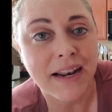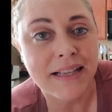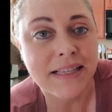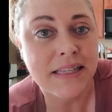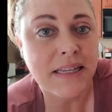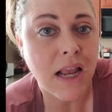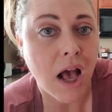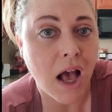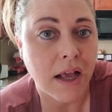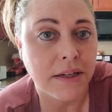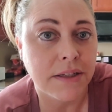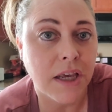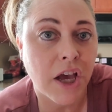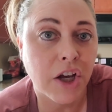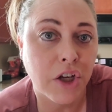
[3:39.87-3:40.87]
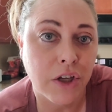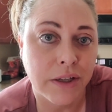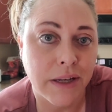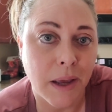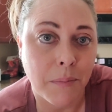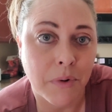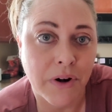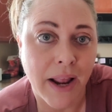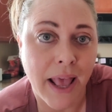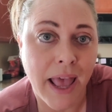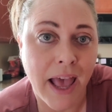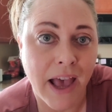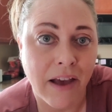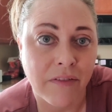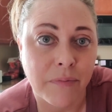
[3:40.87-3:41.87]
is not a good number to
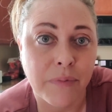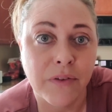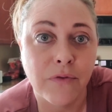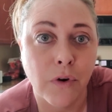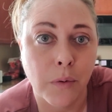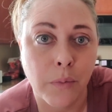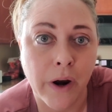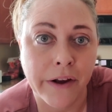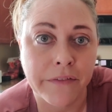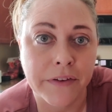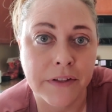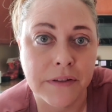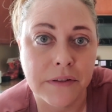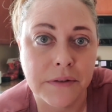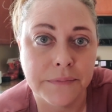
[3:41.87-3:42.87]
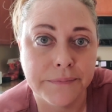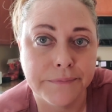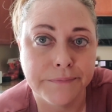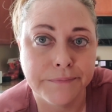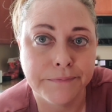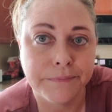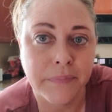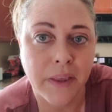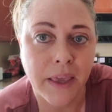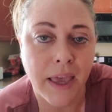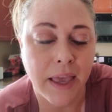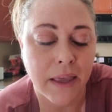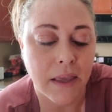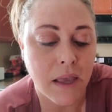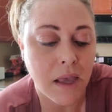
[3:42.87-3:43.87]
have before breakfast.
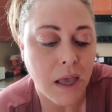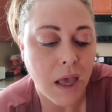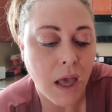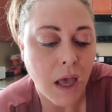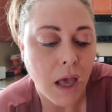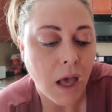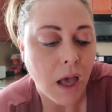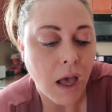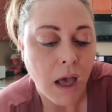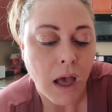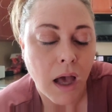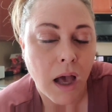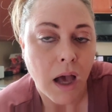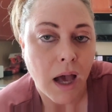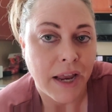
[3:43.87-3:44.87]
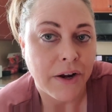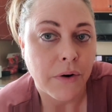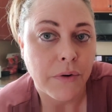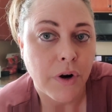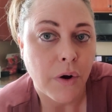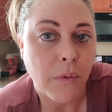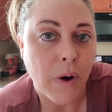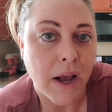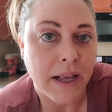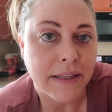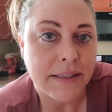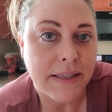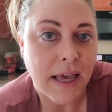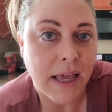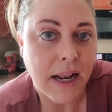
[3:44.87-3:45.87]
Okay. I don't know why
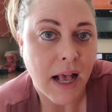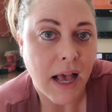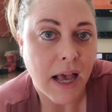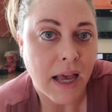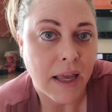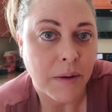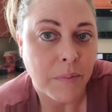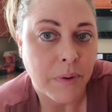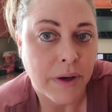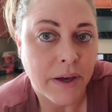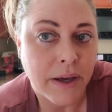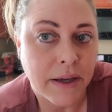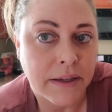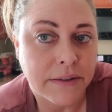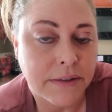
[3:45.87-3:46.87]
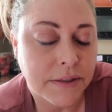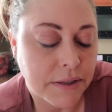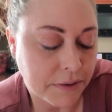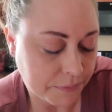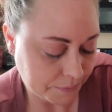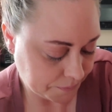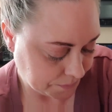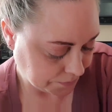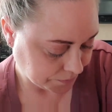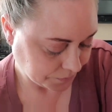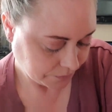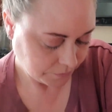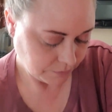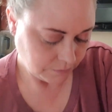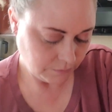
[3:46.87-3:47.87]
it's that high, but
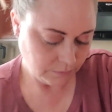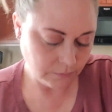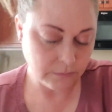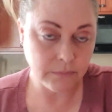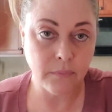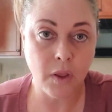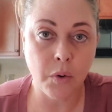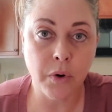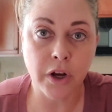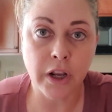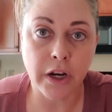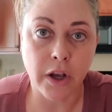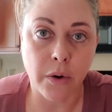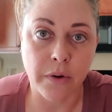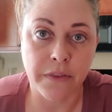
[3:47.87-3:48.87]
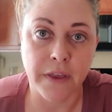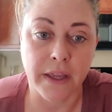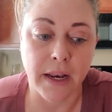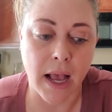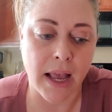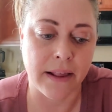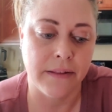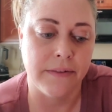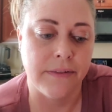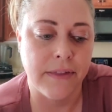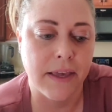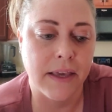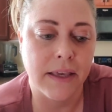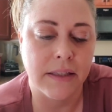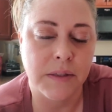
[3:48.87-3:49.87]
we're going to go with it. I
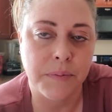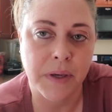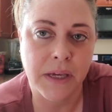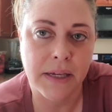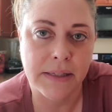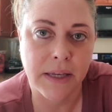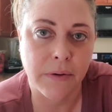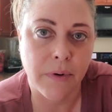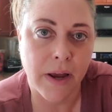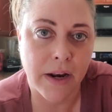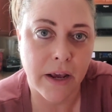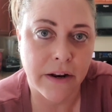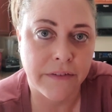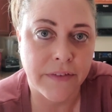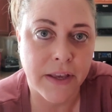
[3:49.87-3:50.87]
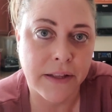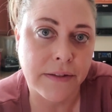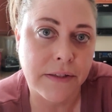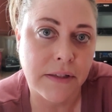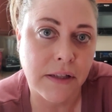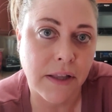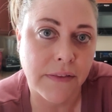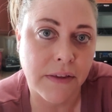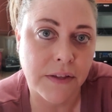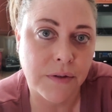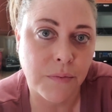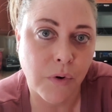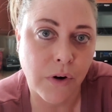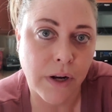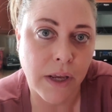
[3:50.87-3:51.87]
think it's because I ran out of insulin
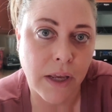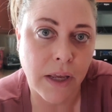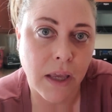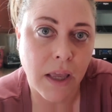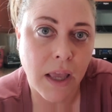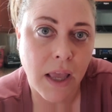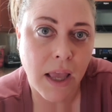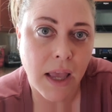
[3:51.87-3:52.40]
this morning